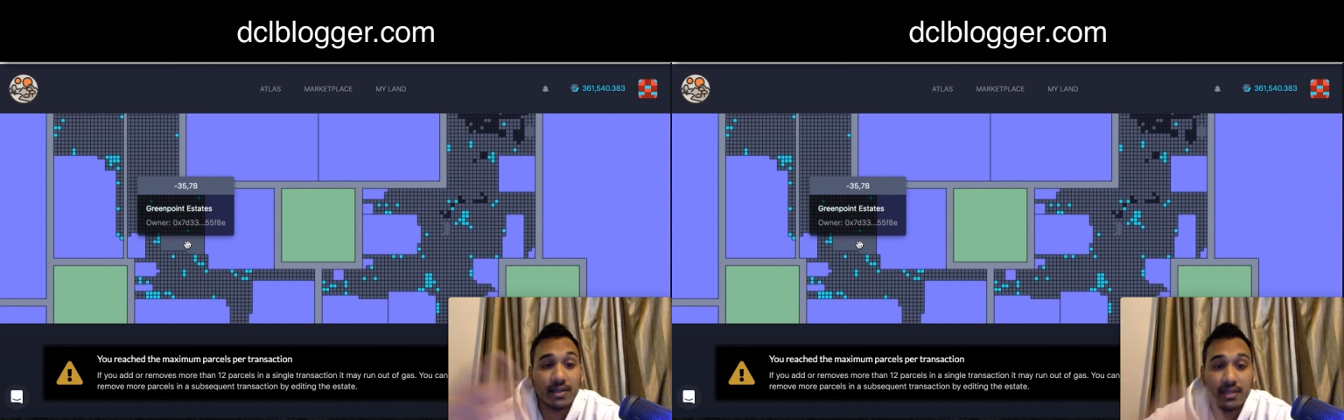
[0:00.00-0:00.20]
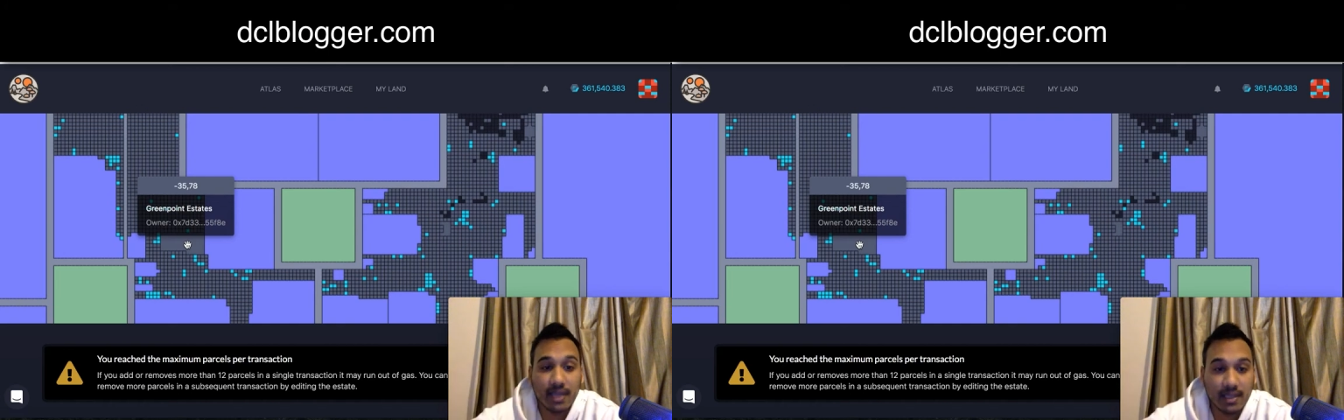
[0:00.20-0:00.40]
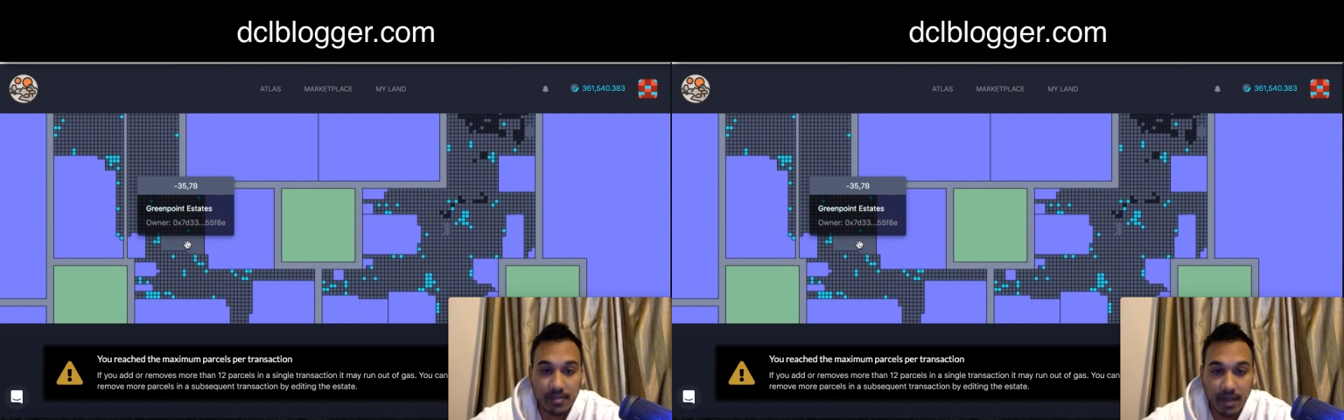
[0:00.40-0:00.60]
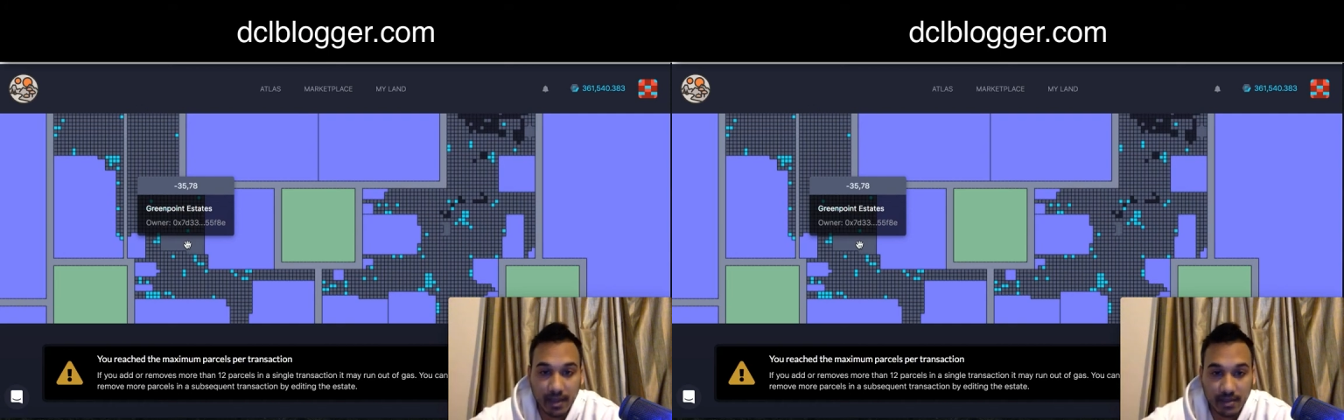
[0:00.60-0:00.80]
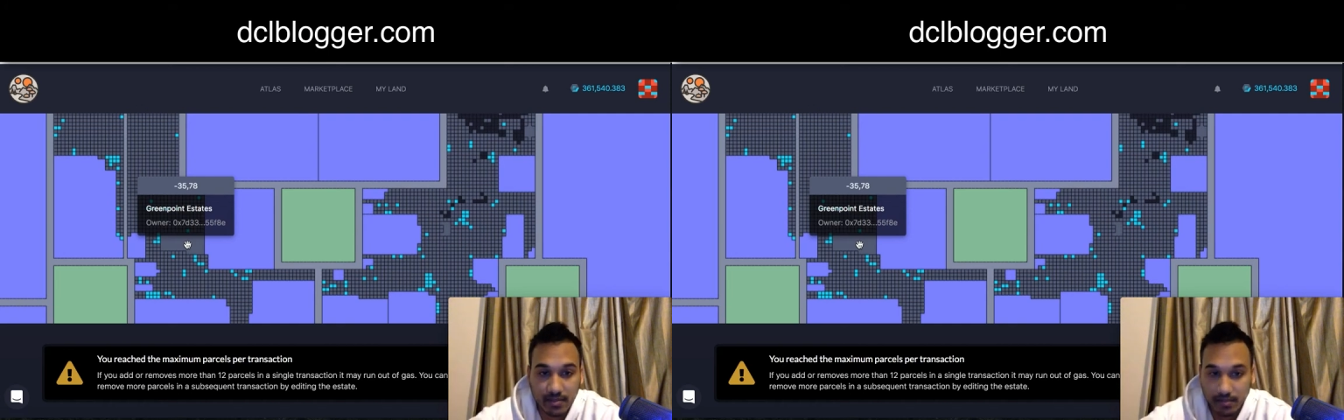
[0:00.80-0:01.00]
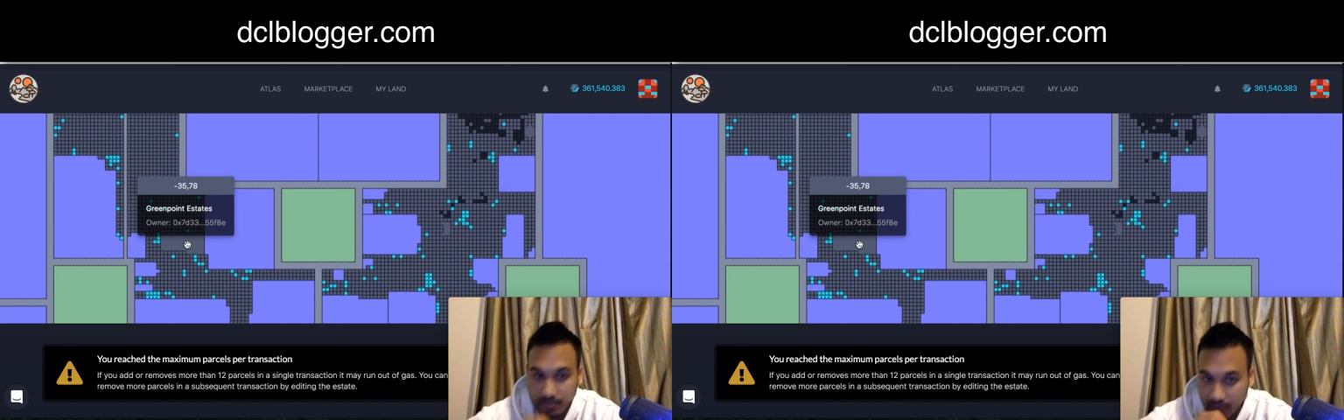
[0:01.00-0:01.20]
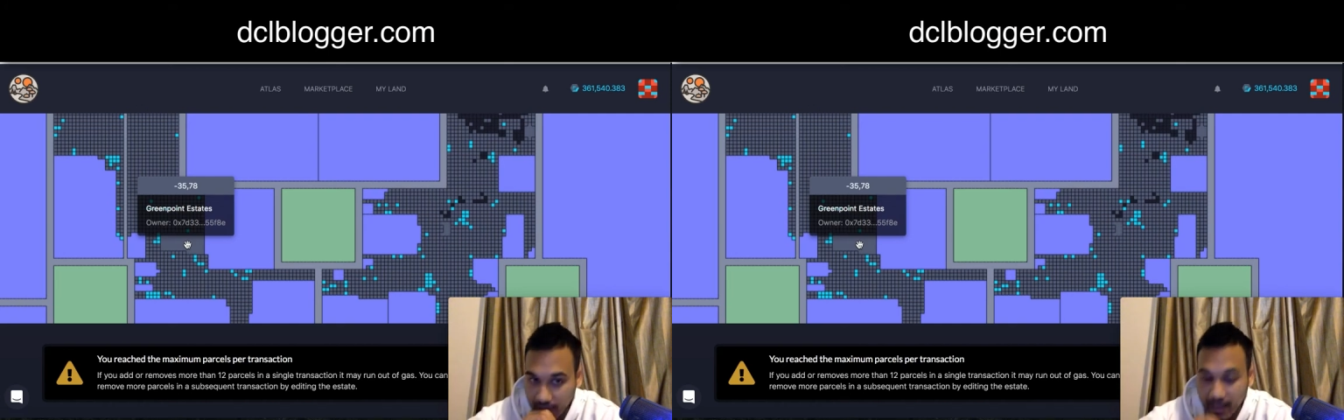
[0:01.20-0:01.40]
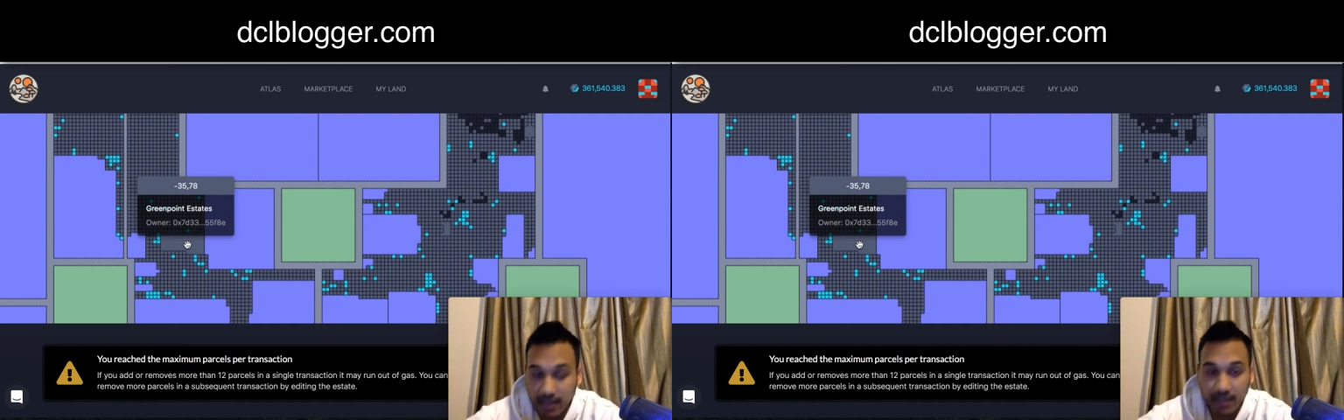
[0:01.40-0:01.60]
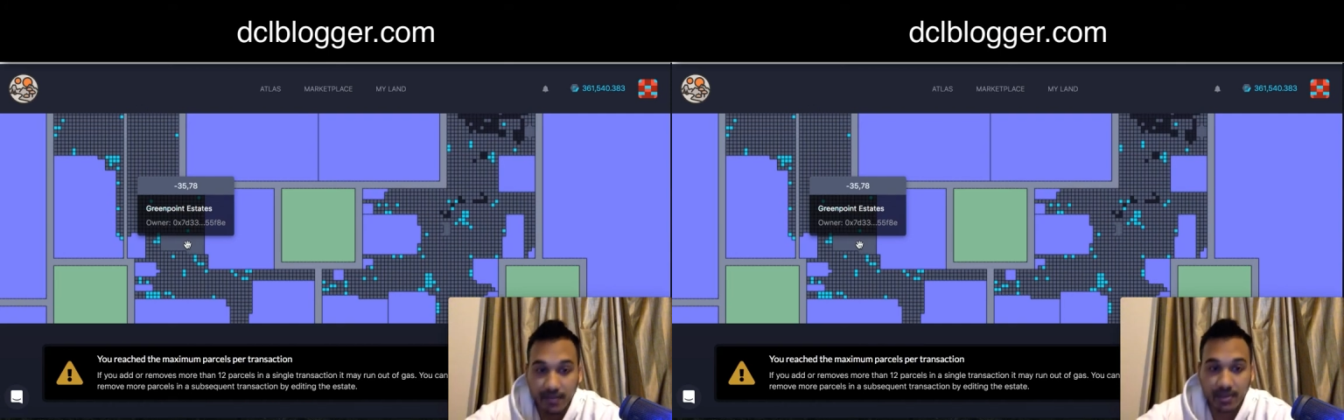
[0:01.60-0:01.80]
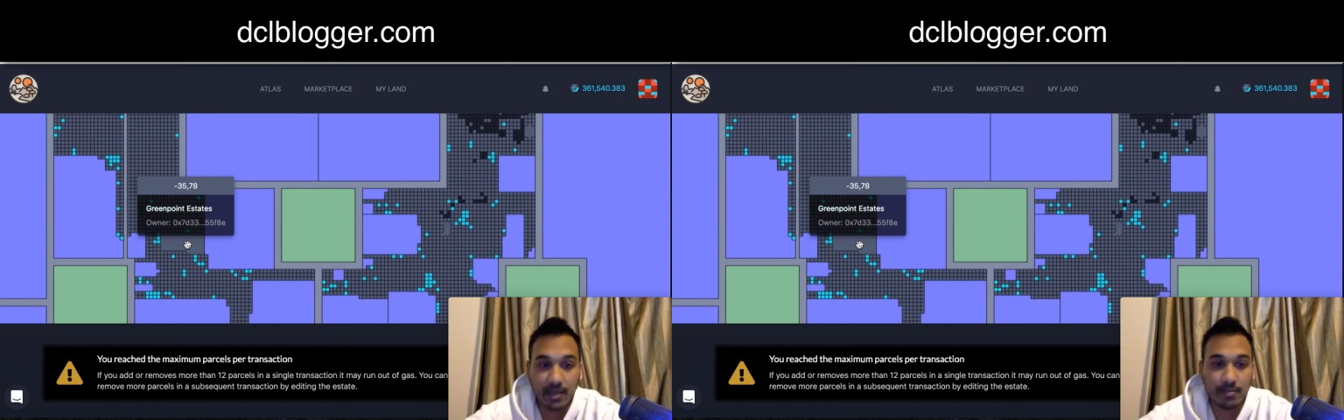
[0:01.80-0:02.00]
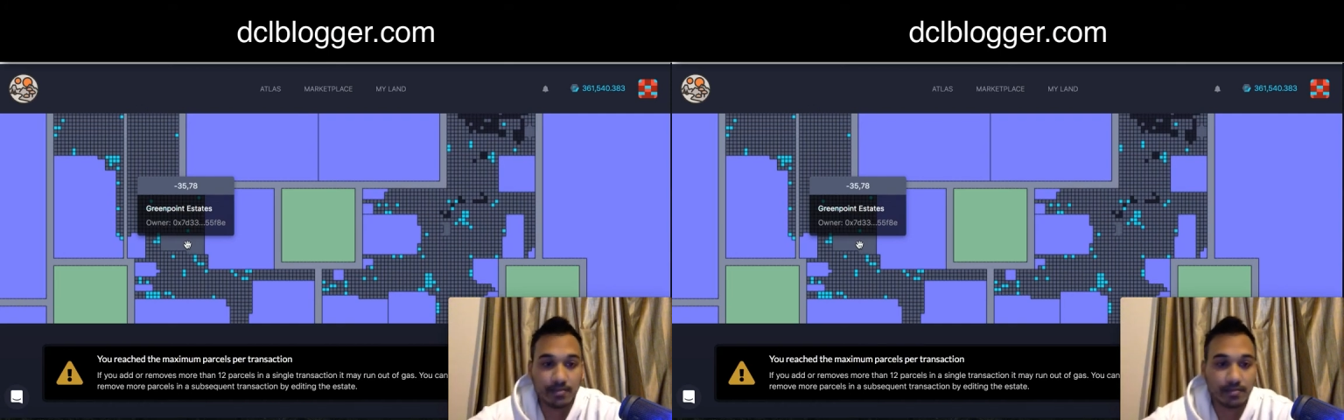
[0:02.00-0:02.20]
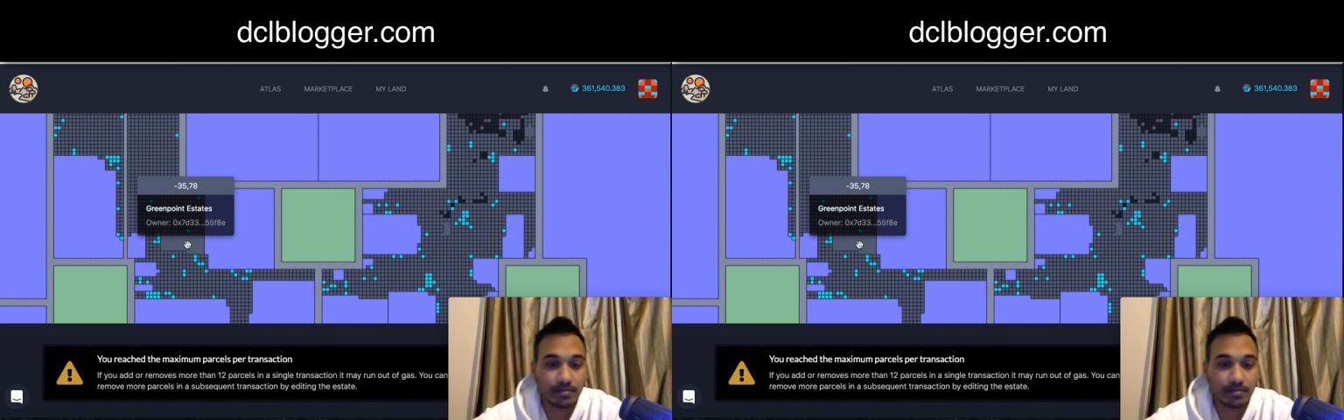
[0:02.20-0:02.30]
estates max at any given time.